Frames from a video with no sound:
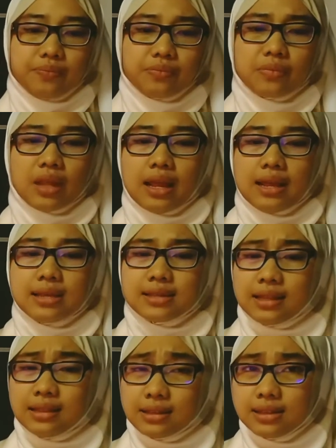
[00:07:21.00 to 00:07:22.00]

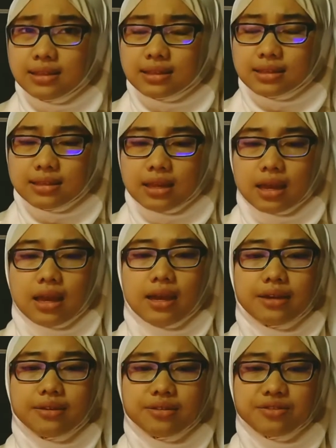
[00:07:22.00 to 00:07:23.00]
Sentences have
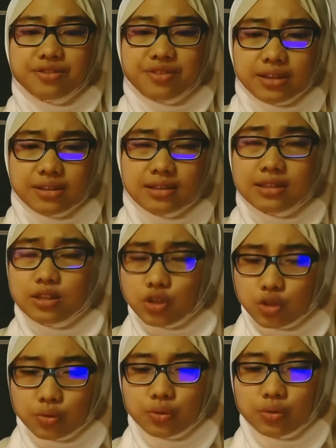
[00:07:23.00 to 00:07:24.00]
stresses too.
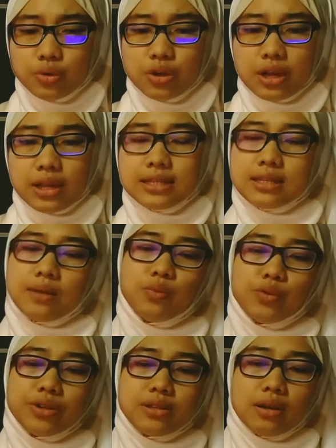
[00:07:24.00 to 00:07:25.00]
Some words are
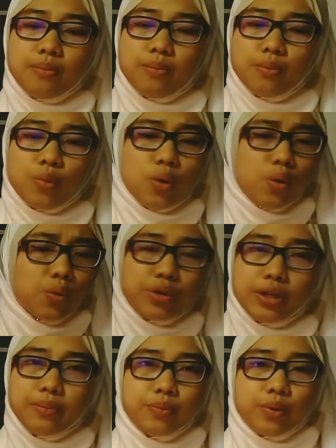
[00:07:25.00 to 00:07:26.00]
more
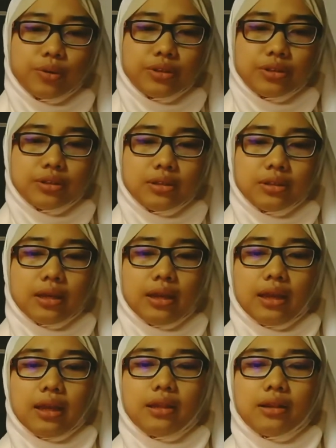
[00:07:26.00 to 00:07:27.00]
important and
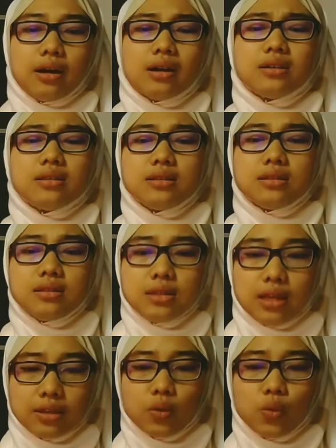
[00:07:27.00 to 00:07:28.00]
are said
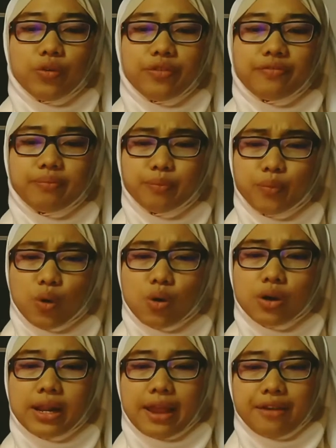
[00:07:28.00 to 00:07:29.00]
with more
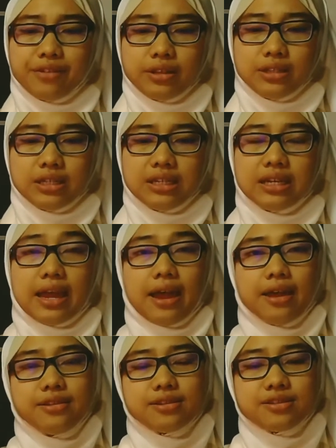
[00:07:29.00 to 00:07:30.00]
clarity and
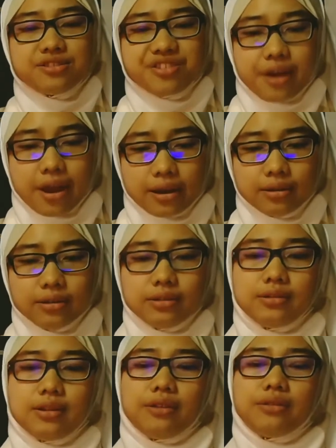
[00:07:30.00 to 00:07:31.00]
strength than
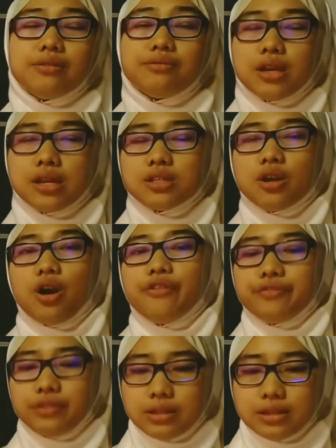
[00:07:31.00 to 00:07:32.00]
the rest of the
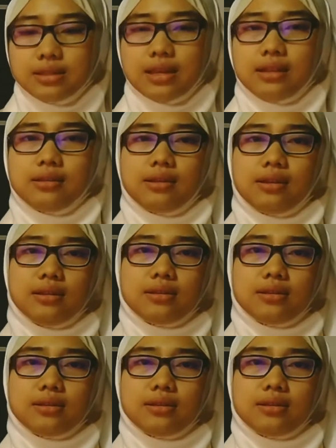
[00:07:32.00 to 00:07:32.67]
sentence.